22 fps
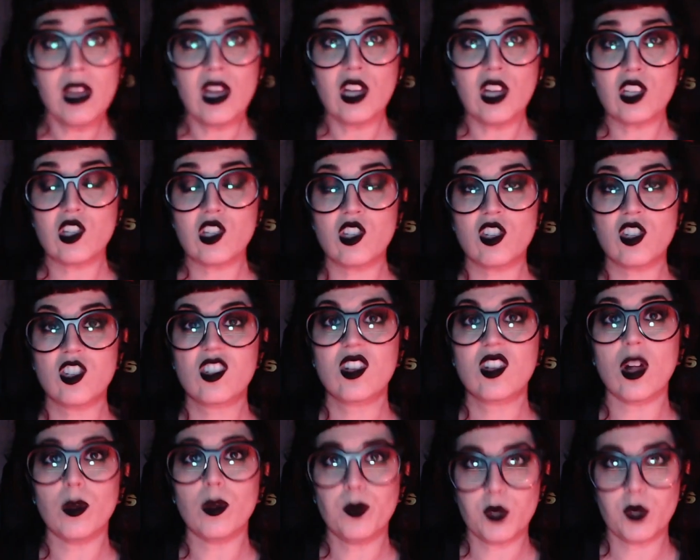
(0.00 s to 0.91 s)

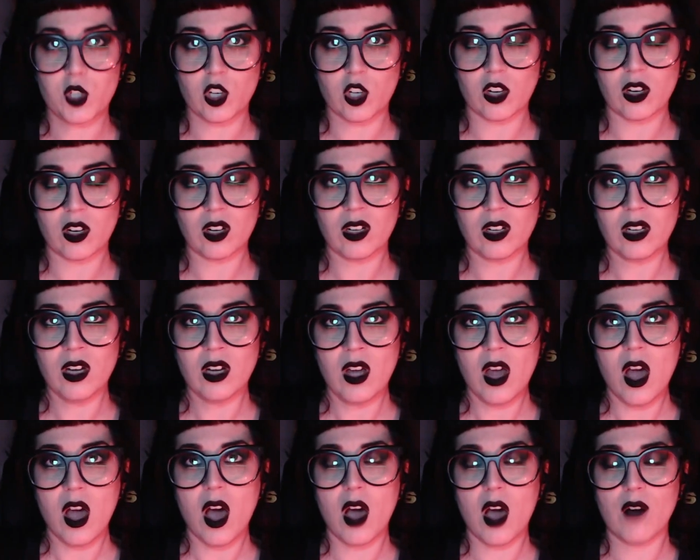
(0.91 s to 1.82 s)
sculpture
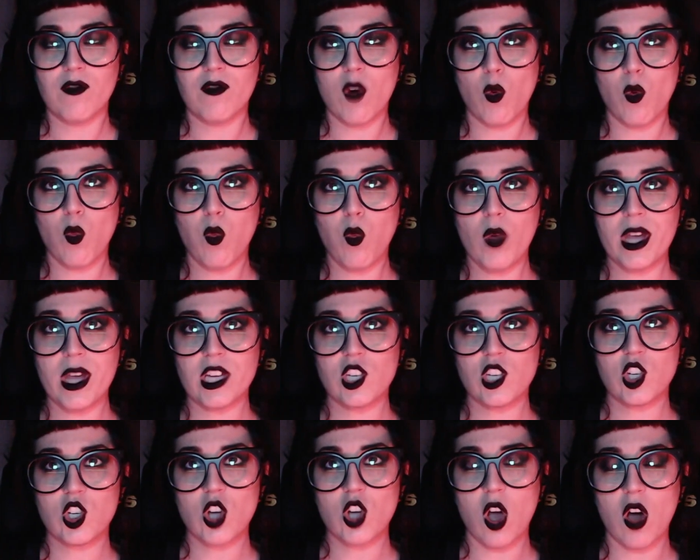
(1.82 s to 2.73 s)
of a
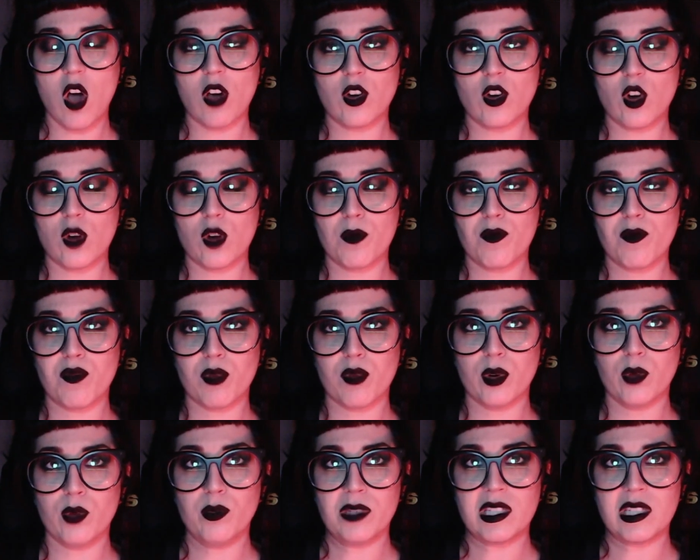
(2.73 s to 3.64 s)
witch on her
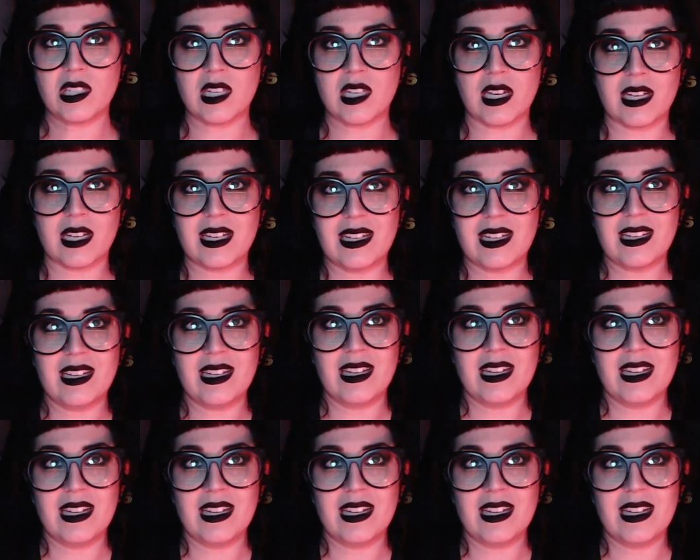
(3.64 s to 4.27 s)
broomstick